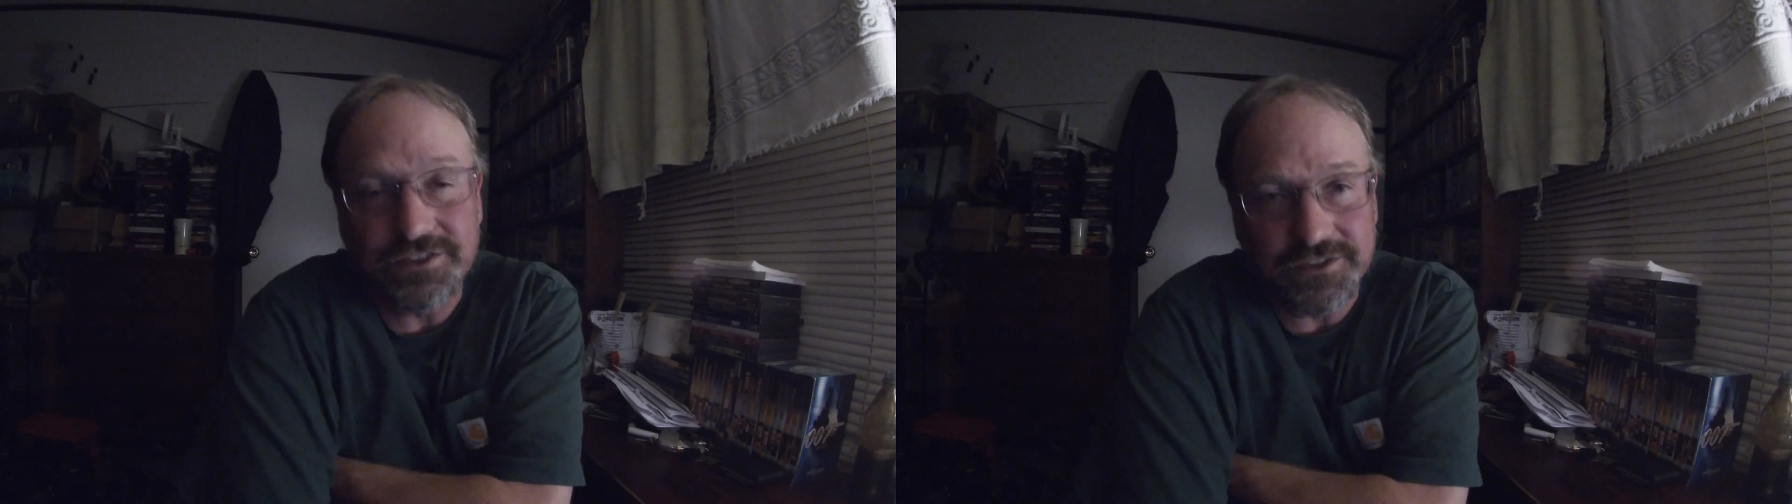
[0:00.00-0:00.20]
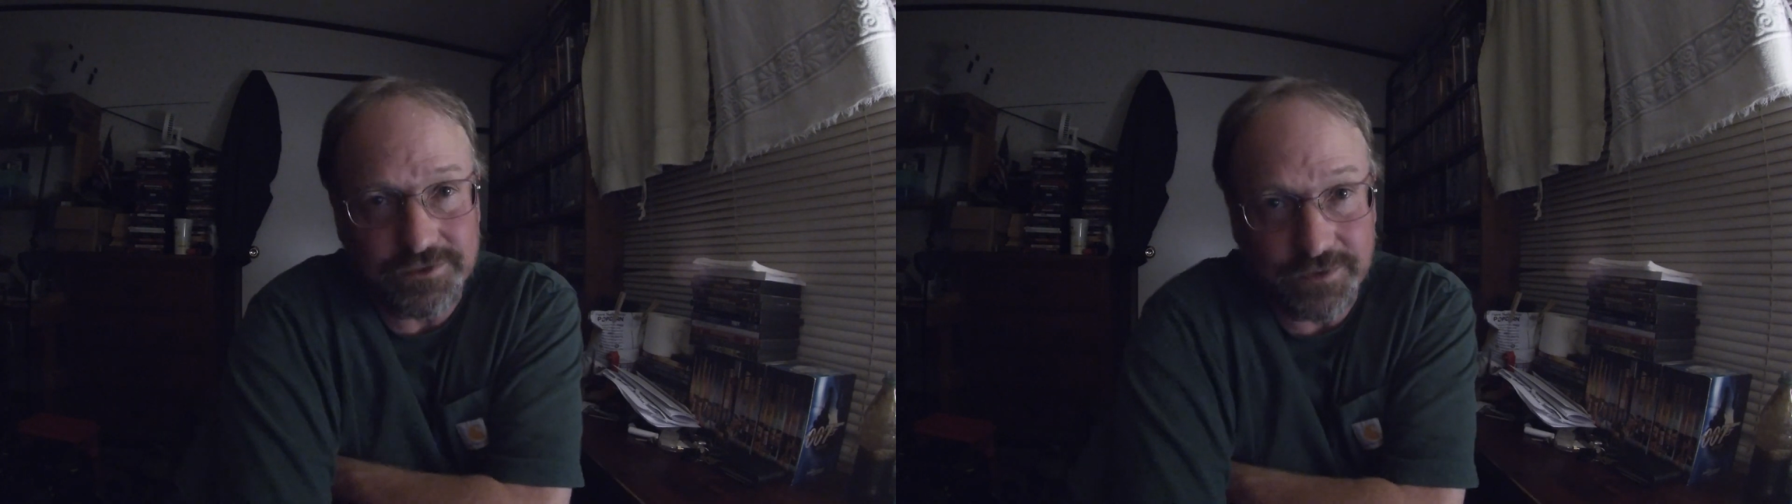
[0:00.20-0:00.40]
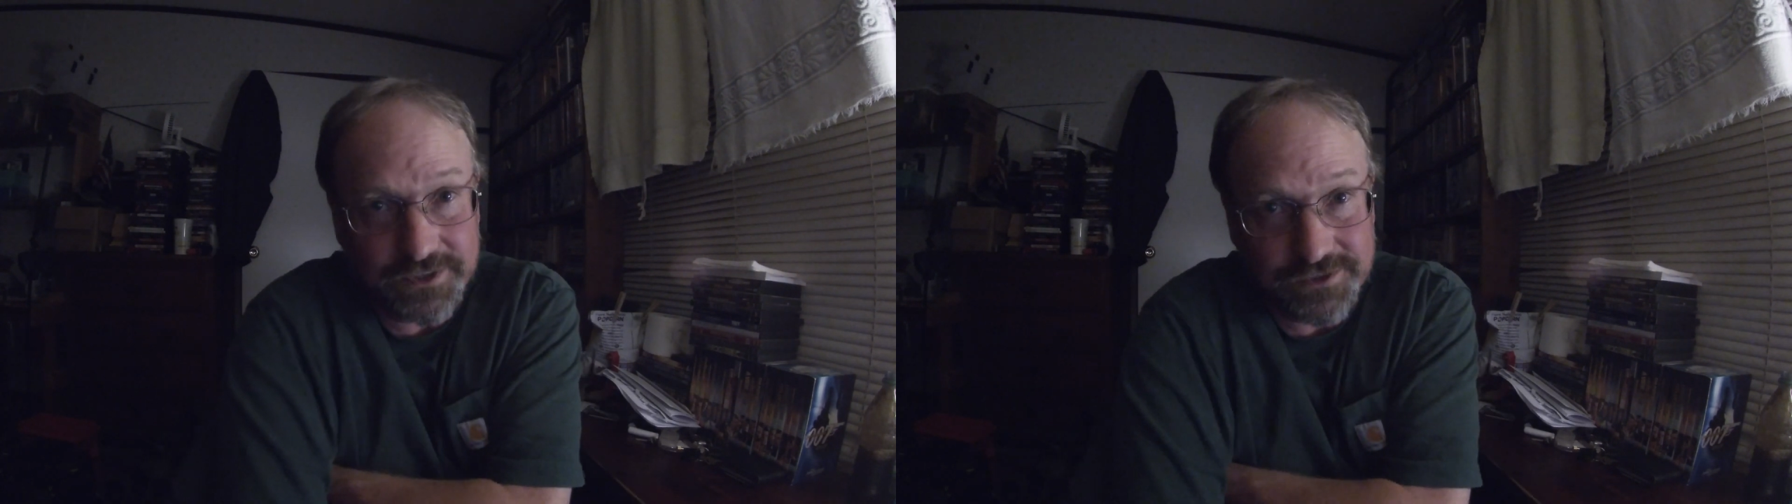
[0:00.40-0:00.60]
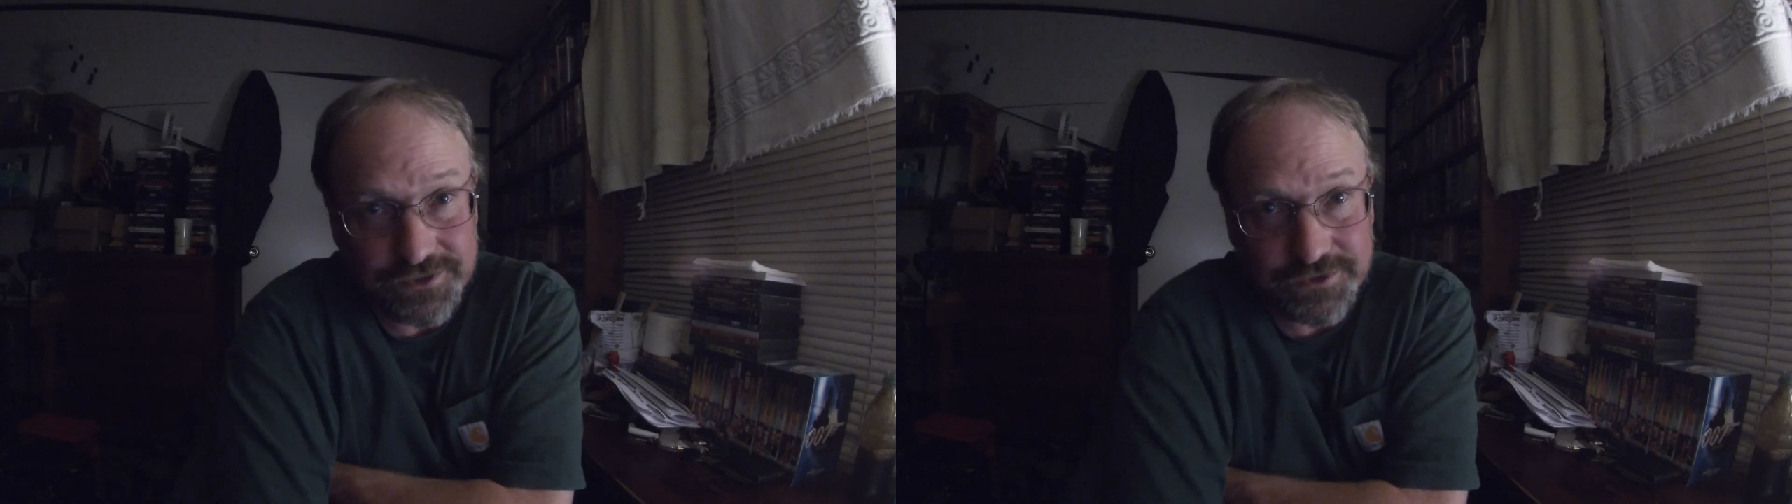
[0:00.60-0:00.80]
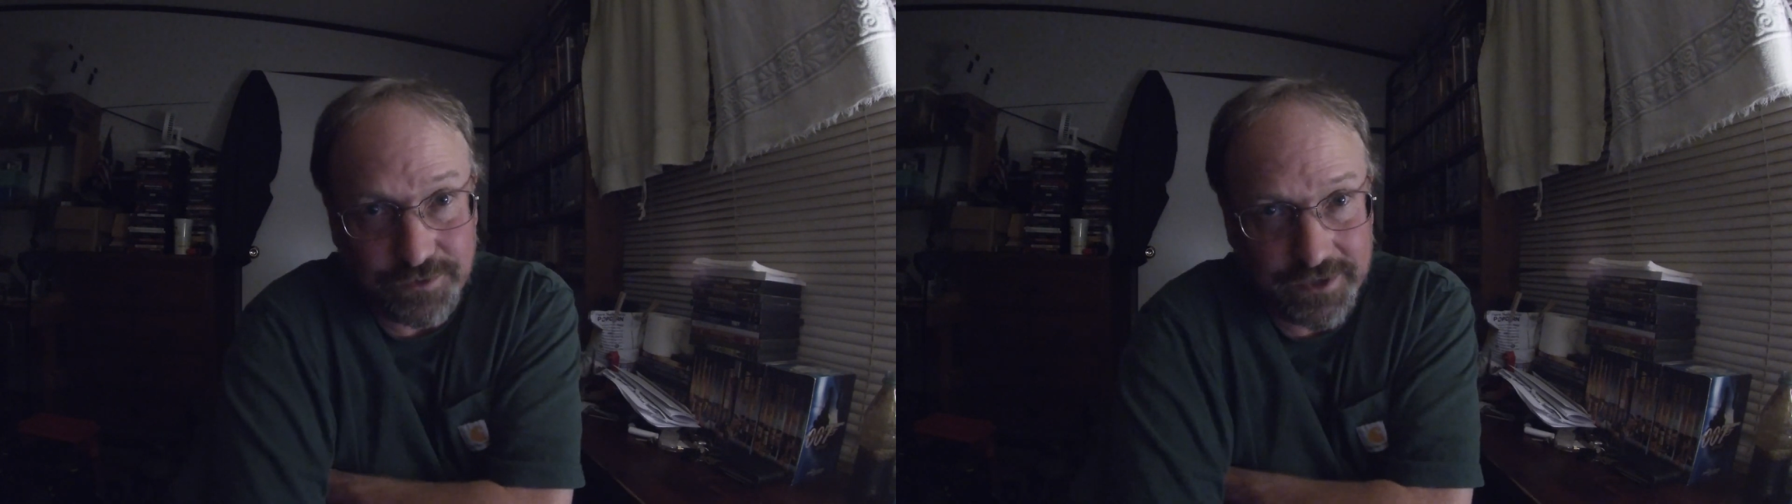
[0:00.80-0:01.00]
situations
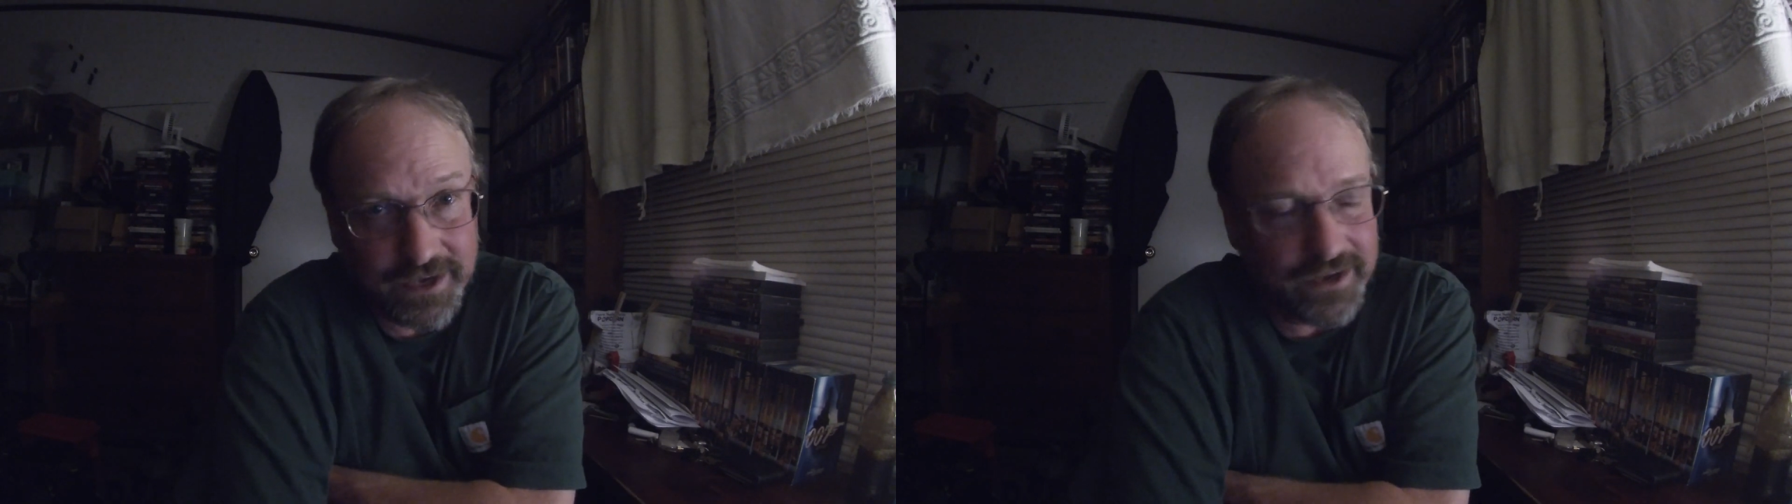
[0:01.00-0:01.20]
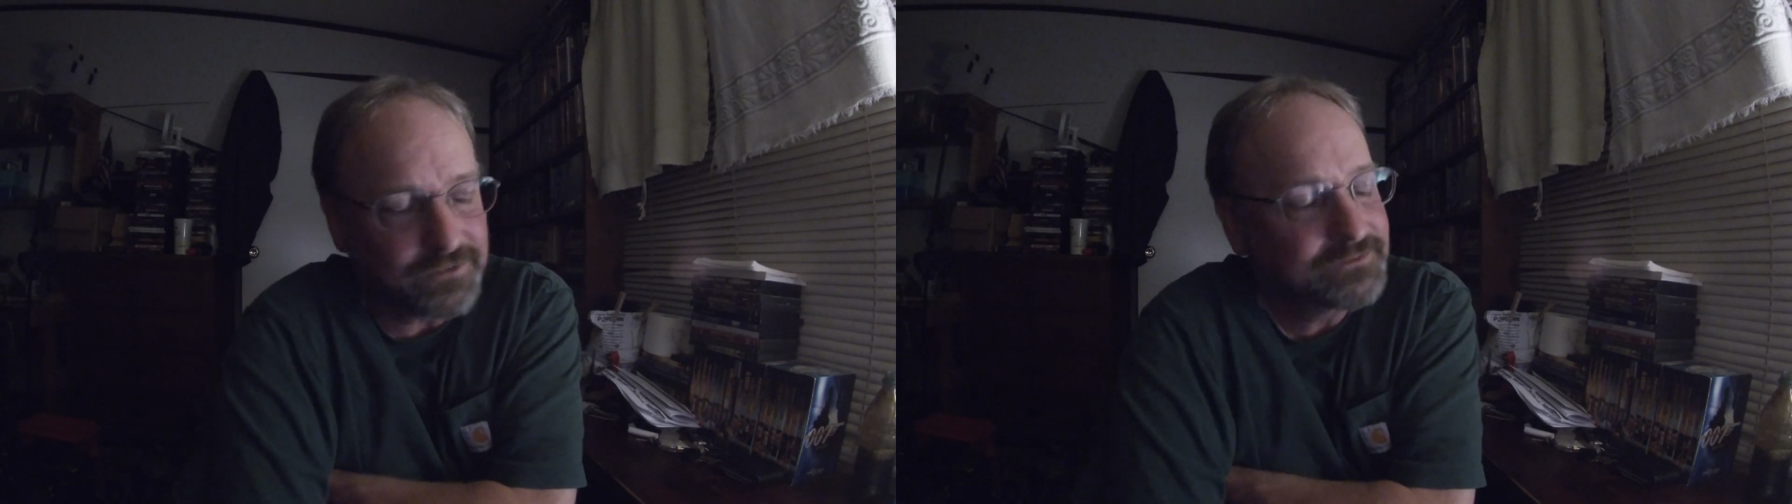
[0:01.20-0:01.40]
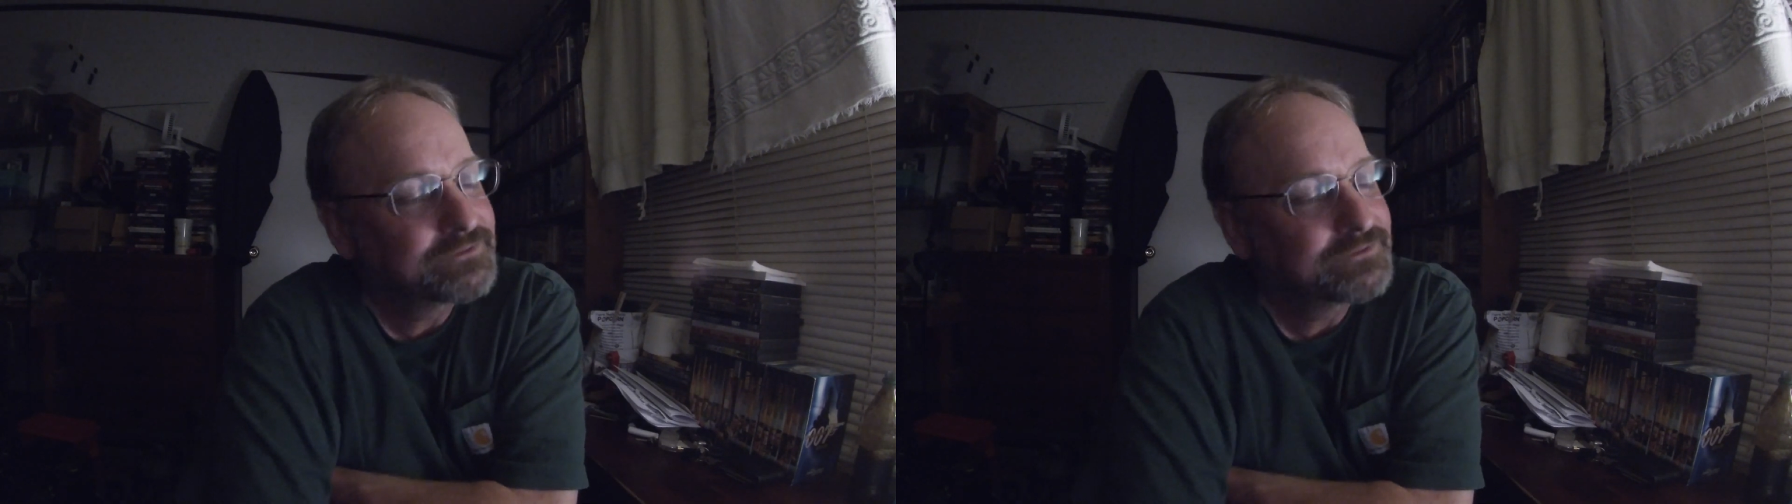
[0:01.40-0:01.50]
sorted out.